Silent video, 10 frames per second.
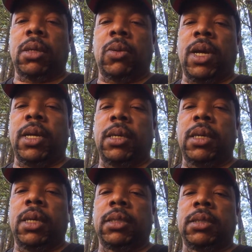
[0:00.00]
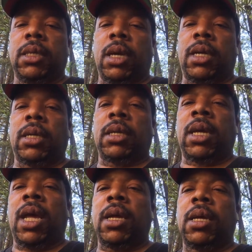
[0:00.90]
What?
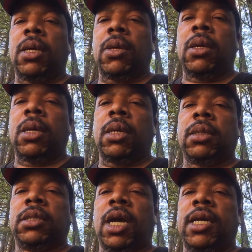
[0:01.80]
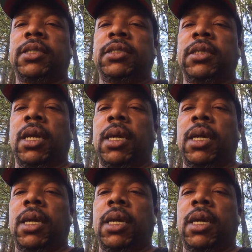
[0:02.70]
Got Jots